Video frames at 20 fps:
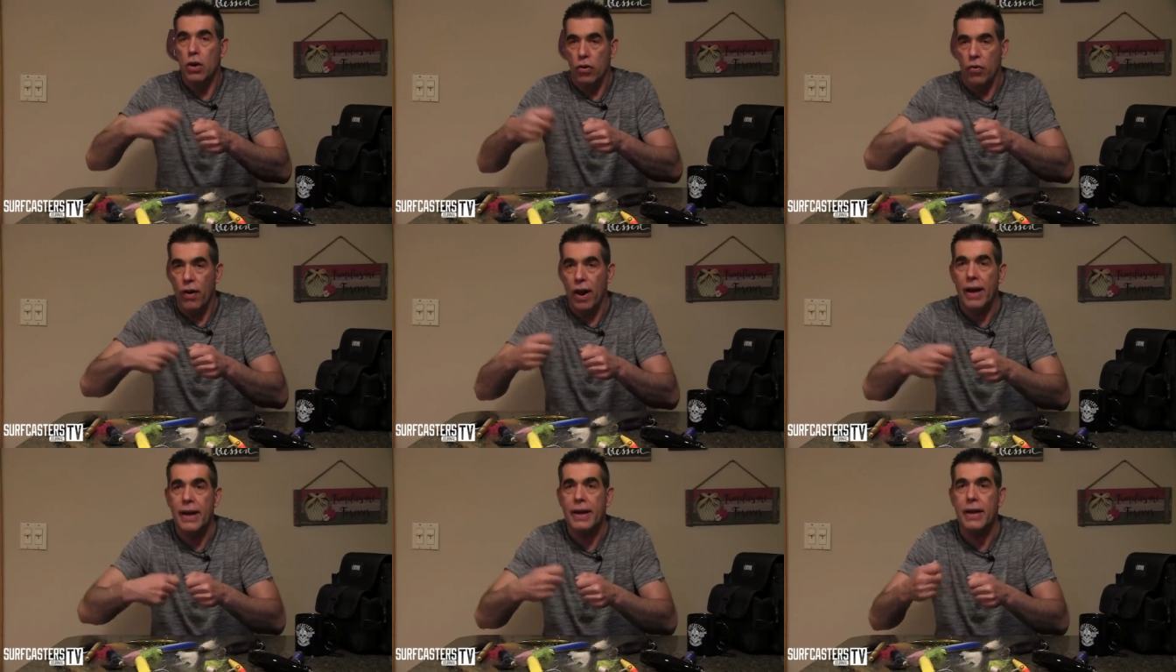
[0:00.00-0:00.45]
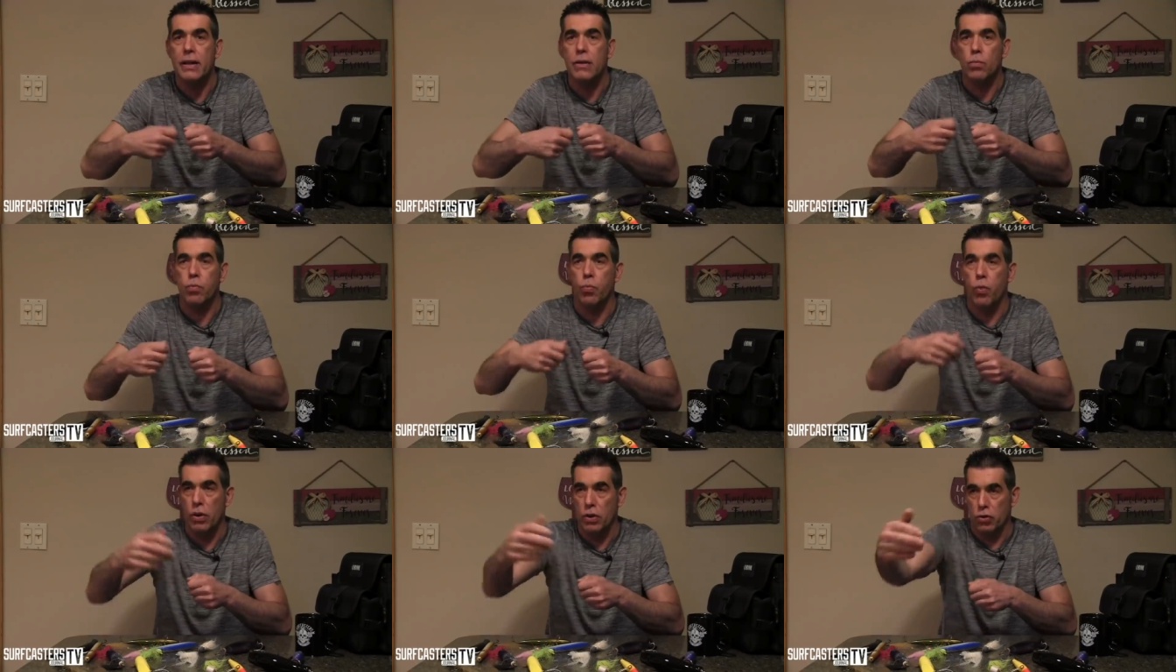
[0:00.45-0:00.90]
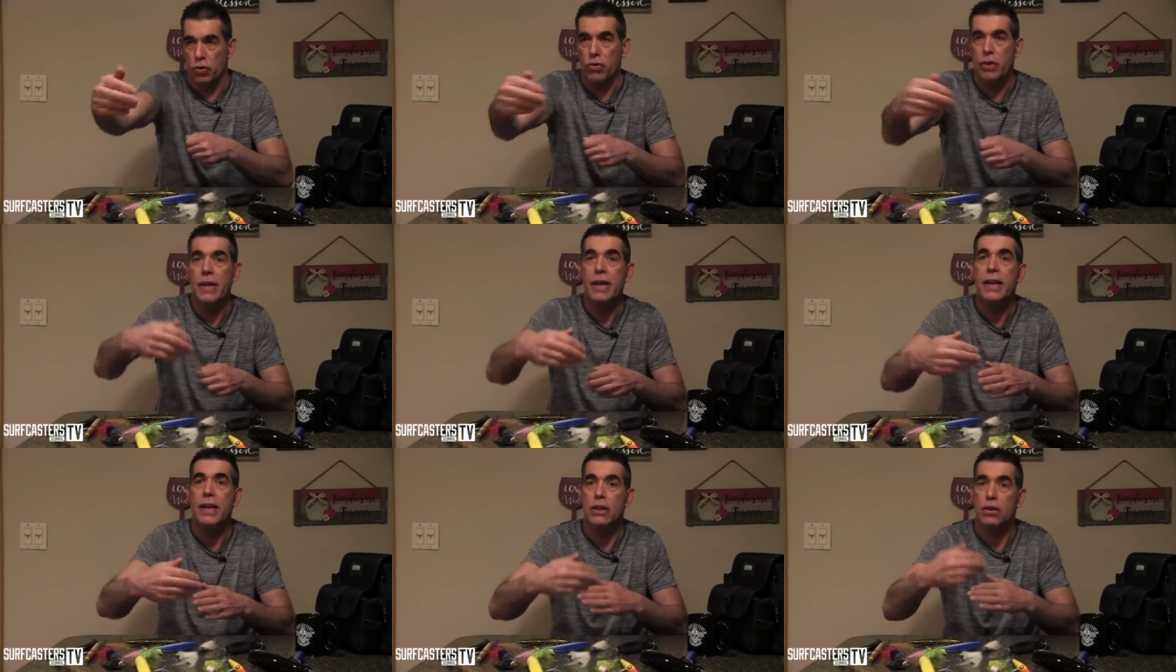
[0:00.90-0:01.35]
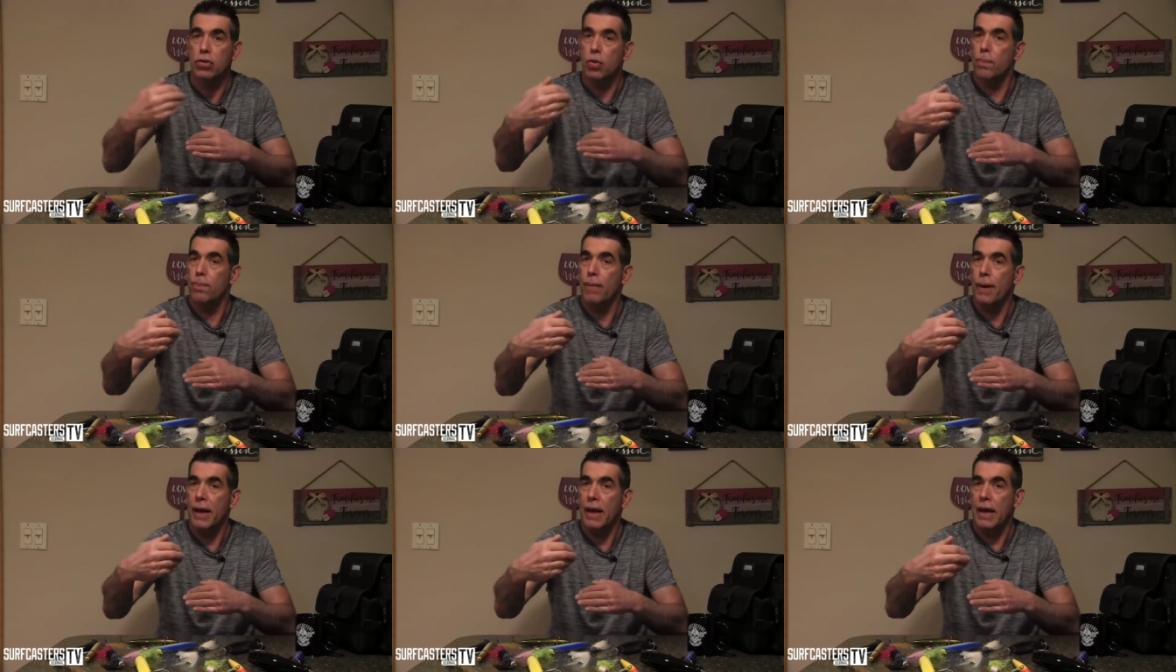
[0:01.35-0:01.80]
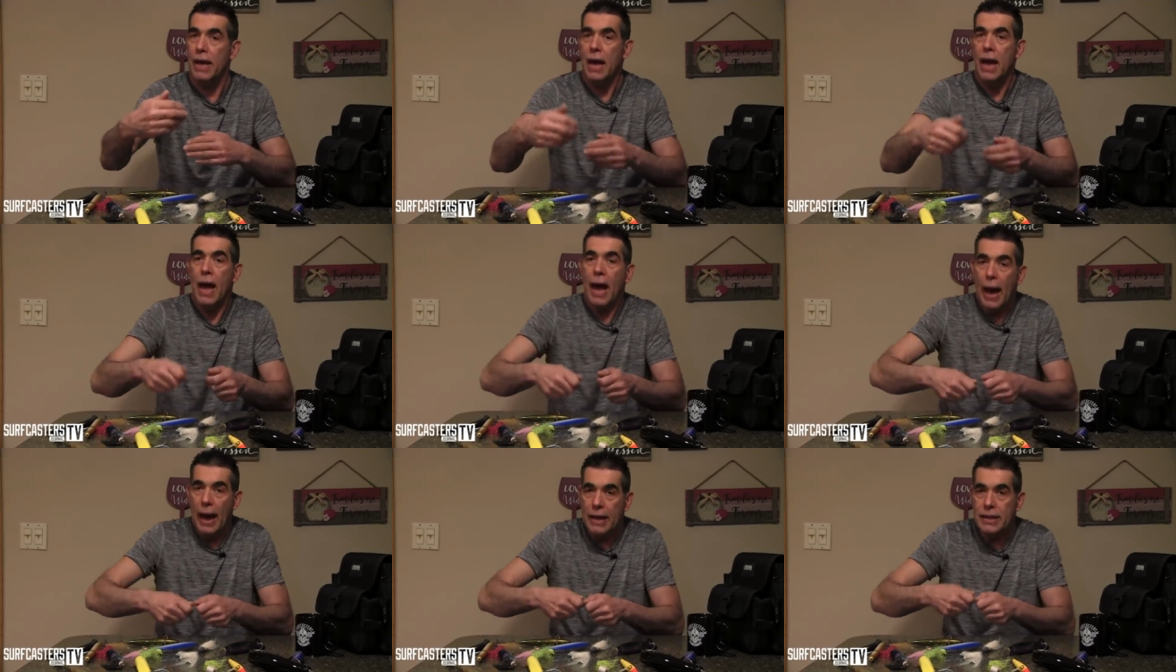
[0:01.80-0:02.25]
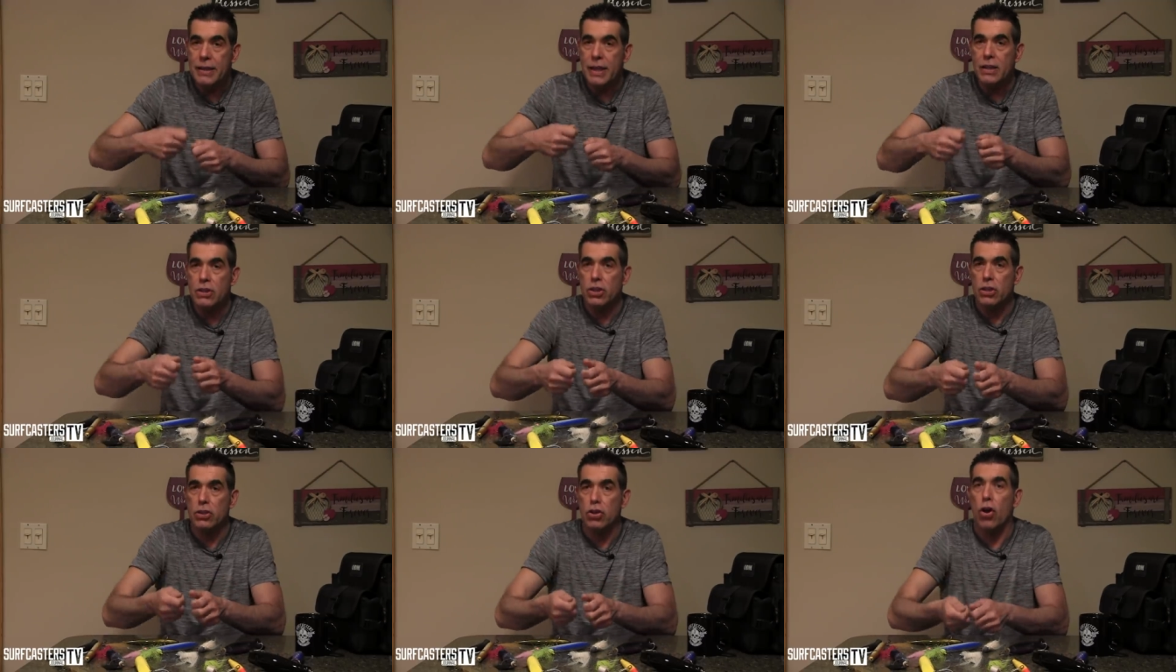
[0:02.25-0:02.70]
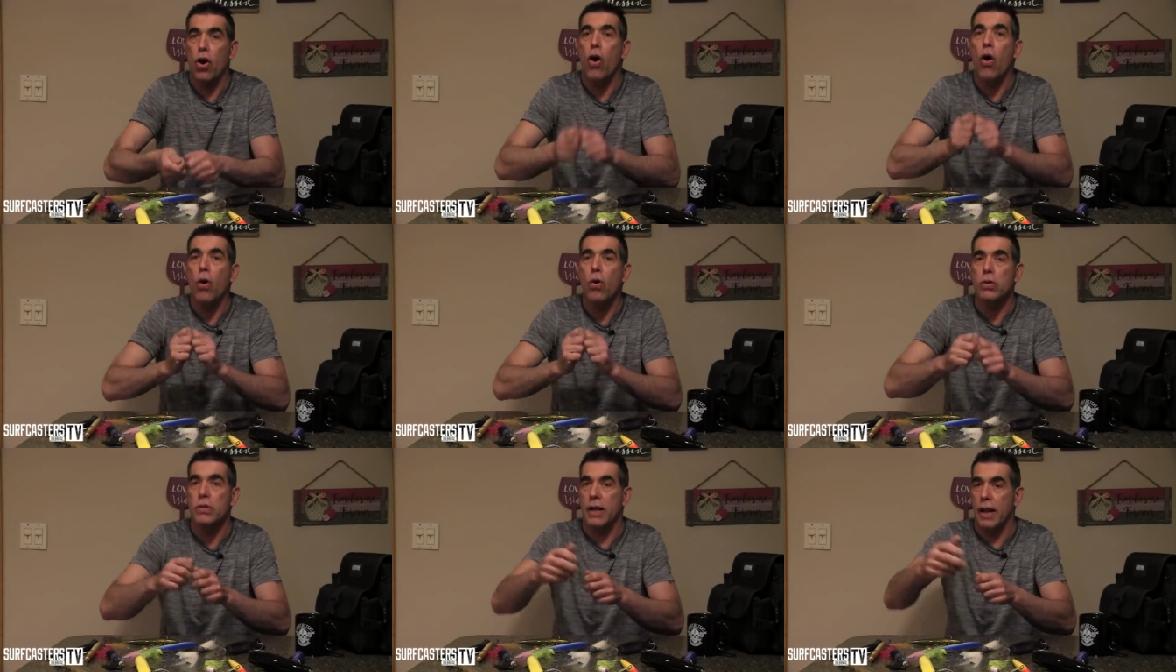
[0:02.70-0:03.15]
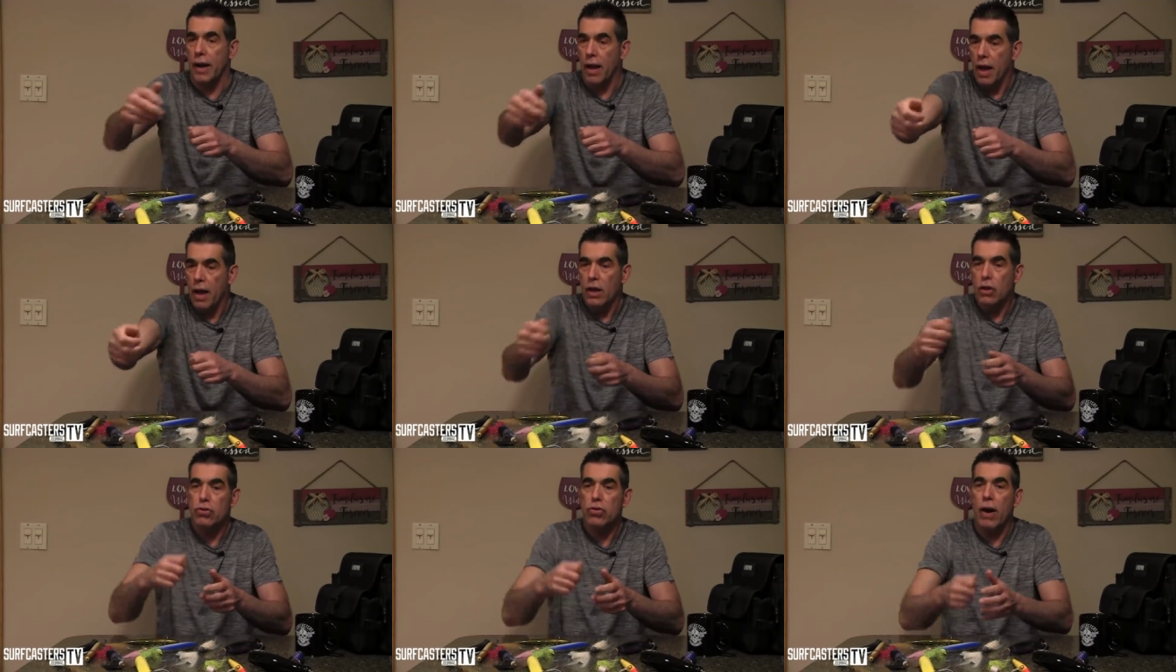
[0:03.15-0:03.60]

crank it what you need it to be, and then just hold it.